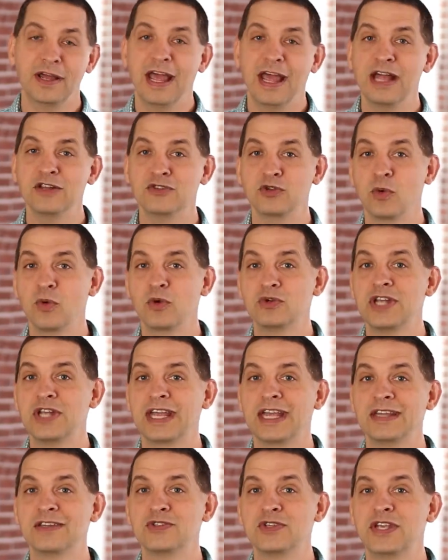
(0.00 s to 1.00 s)
And so we were
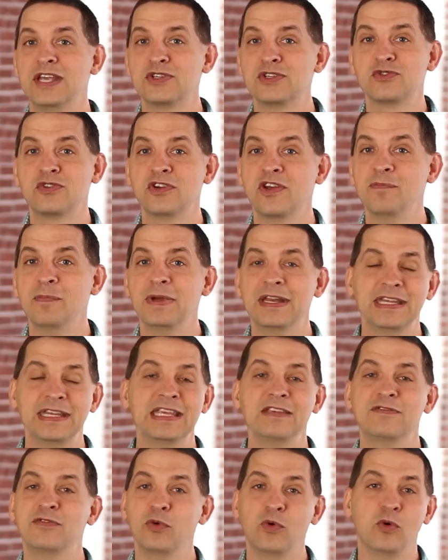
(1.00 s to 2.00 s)
taking this history of
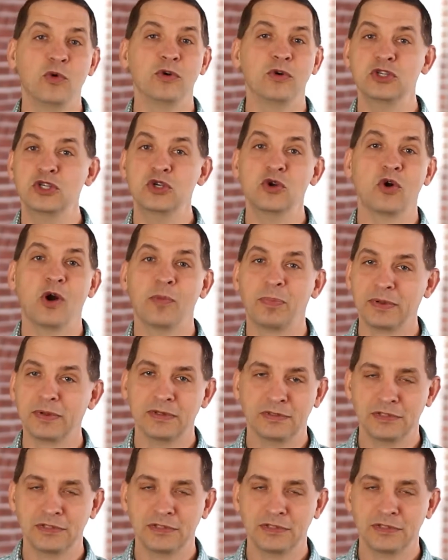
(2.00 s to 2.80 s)
medieval Europe